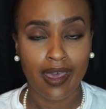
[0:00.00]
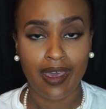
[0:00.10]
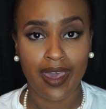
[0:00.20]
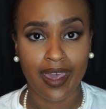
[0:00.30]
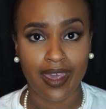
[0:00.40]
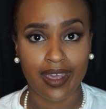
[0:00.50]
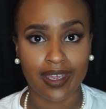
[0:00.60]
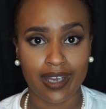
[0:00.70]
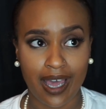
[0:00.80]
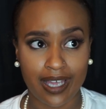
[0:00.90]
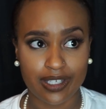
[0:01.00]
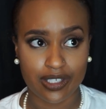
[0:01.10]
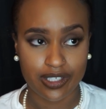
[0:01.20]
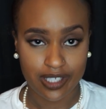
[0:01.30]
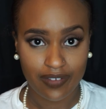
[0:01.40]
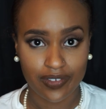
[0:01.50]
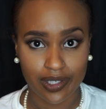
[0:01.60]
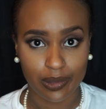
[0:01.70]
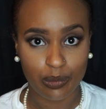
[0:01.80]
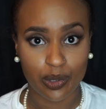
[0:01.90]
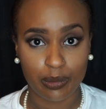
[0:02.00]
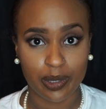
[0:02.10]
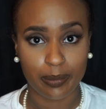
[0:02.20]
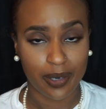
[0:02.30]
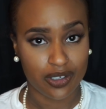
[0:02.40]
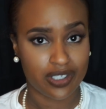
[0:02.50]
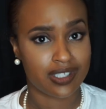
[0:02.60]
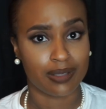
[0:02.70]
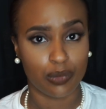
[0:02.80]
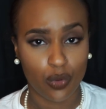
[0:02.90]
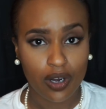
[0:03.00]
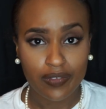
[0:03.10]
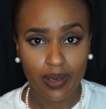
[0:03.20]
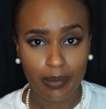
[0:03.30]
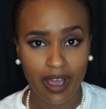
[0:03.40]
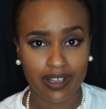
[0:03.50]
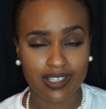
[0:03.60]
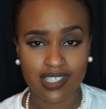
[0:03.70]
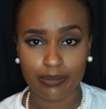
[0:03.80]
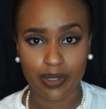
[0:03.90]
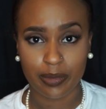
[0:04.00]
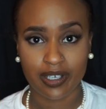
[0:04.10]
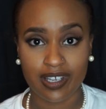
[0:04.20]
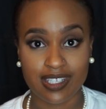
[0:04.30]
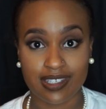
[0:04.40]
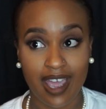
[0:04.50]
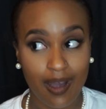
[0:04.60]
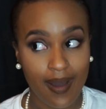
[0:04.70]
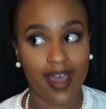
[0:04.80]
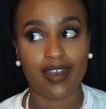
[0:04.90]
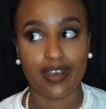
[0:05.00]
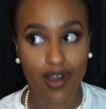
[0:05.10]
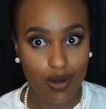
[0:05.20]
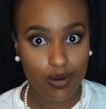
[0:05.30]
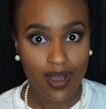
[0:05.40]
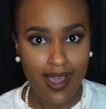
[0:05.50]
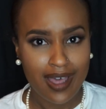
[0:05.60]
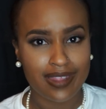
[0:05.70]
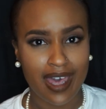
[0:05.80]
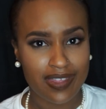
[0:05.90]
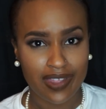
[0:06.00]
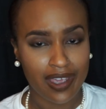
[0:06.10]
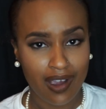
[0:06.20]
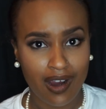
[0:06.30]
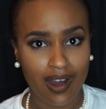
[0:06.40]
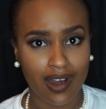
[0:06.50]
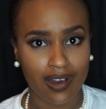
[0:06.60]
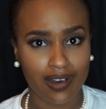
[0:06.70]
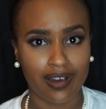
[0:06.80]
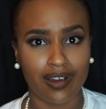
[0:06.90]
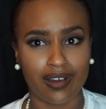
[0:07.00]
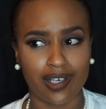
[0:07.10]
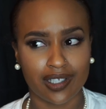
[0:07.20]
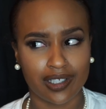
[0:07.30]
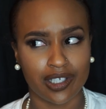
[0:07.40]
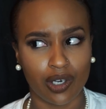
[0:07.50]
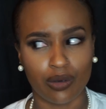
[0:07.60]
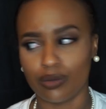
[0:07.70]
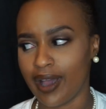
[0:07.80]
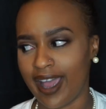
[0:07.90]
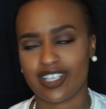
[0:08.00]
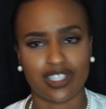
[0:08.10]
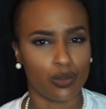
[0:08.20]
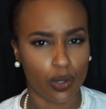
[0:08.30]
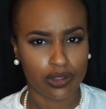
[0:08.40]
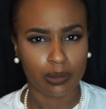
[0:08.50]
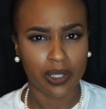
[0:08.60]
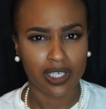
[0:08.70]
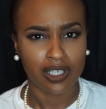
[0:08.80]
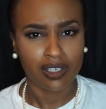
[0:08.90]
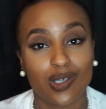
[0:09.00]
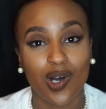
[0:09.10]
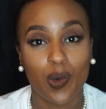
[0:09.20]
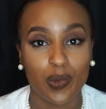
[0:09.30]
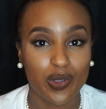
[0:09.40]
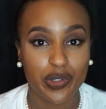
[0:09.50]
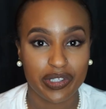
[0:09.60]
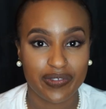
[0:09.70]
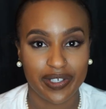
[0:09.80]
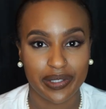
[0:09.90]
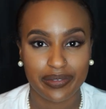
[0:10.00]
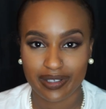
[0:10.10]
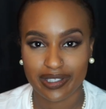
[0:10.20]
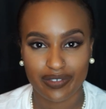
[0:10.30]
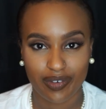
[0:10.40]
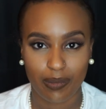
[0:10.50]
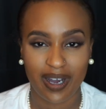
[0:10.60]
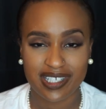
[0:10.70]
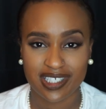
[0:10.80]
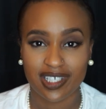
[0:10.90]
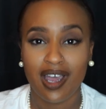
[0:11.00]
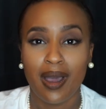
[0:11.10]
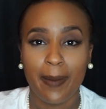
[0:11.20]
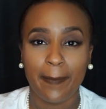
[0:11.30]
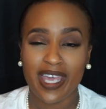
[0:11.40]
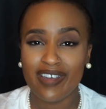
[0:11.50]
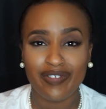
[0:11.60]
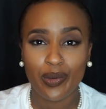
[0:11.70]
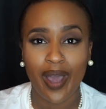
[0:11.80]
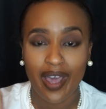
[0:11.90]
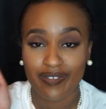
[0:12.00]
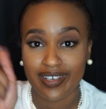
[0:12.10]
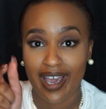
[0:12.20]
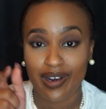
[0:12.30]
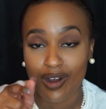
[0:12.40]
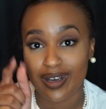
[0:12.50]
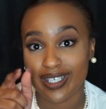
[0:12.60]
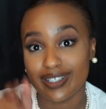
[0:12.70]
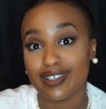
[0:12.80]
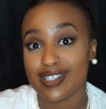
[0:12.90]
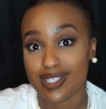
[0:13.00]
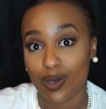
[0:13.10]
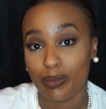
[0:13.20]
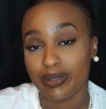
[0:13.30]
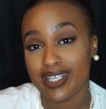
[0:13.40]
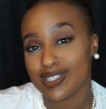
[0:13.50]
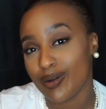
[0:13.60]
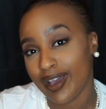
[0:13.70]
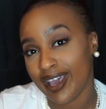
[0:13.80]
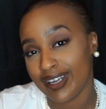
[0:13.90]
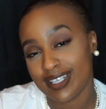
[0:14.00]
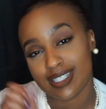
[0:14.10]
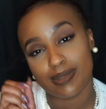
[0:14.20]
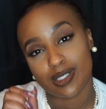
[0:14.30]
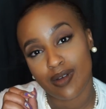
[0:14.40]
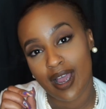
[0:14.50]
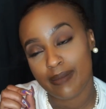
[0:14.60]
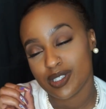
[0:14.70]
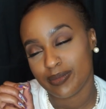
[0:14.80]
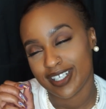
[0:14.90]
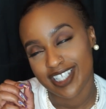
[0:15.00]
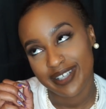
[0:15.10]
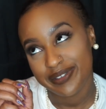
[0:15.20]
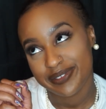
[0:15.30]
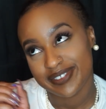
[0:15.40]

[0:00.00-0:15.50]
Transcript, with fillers: and I definitely will be purchasing more of their products simply because now I know that they are, you know, actually worth the money. So I hope you enjoyed this video. Thank you for watching. If you have not already done so, please go ahead and subscribe to my channel.